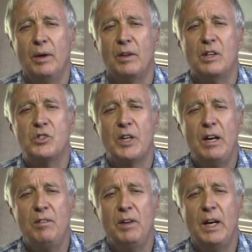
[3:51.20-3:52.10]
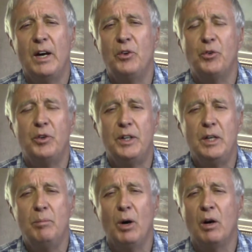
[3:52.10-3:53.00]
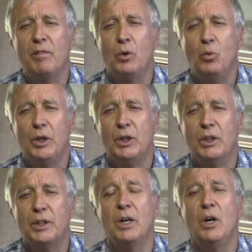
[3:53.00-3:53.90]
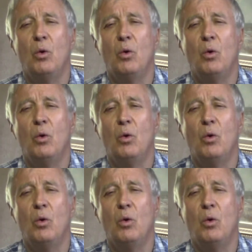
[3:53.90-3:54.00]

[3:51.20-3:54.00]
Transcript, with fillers: The Saviour and Redeemer of the world